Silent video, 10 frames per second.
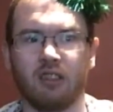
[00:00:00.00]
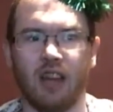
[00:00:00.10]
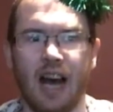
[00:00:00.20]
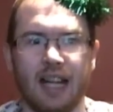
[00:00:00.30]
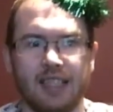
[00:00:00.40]

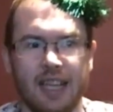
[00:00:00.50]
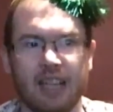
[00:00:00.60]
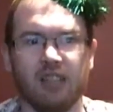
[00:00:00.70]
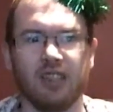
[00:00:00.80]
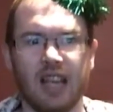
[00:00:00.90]
right
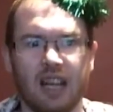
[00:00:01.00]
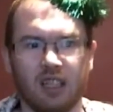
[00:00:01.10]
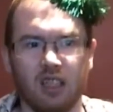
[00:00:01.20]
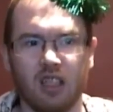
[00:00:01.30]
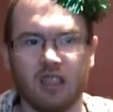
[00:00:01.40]
down Santa
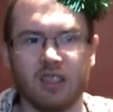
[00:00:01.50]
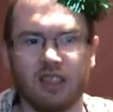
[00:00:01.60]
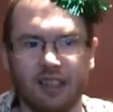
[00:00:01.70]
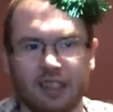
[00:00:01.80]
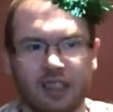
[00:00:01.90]
Claus
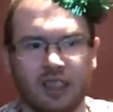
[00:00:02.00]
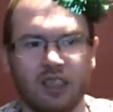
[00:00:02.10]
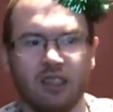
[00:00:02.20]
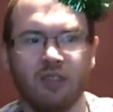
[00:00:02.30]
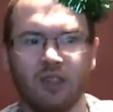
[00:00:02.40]

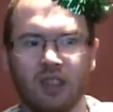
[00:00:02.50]
Lane.